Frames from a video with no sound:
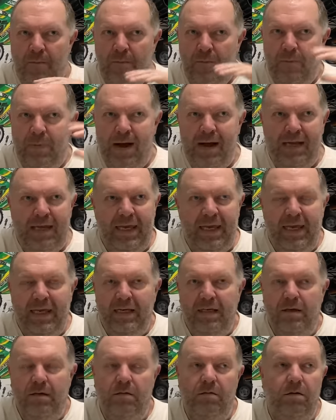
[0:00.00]
Back
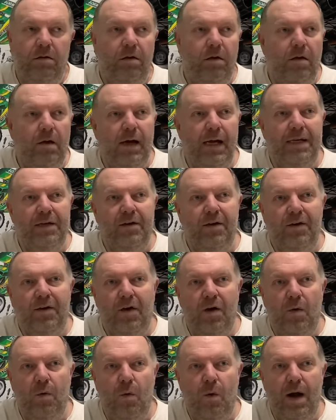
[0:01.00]
in, I don't
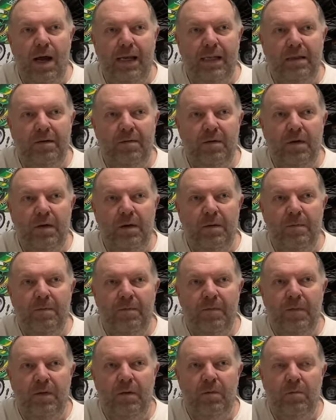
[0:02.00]
know when,
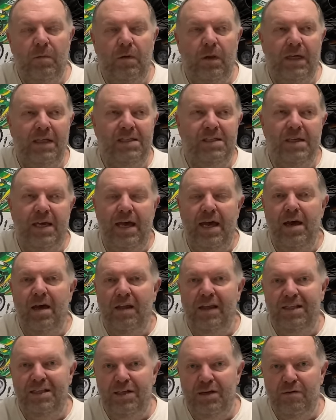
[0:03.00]
let's say
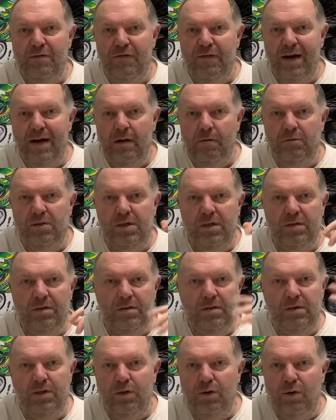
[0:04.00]
early
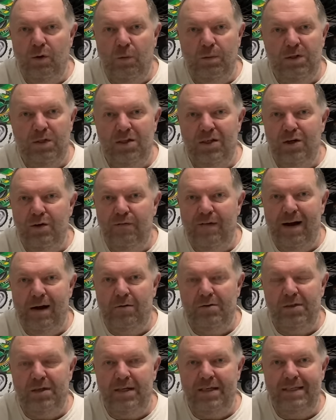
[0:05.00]
2000s to up to
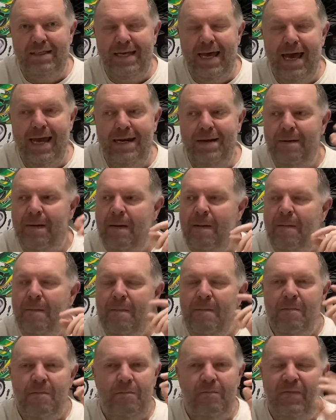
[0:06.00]
2010.
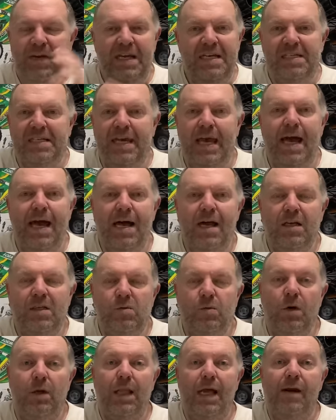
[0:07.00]
These cars
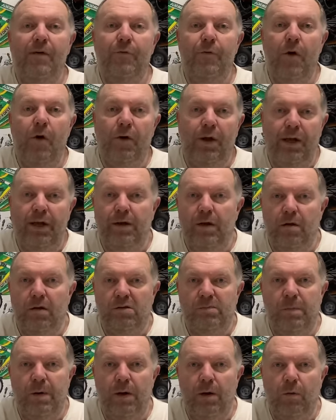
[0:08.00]
were like rocking
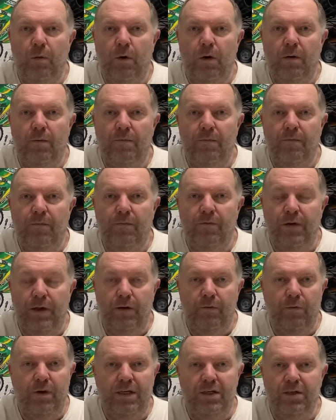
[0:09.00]
horse poo, the
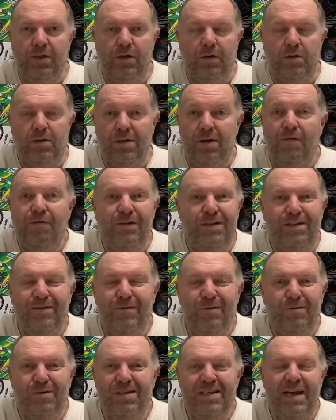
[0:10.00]
originals, and obviously
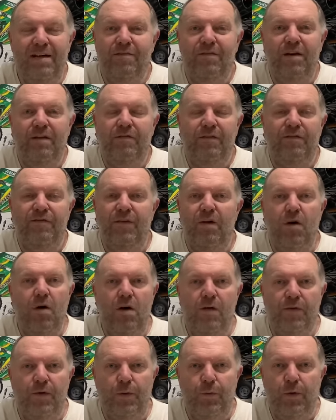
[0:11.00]
there was never ever
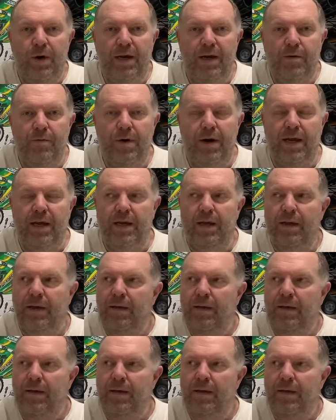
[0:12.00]
thought of a re-re.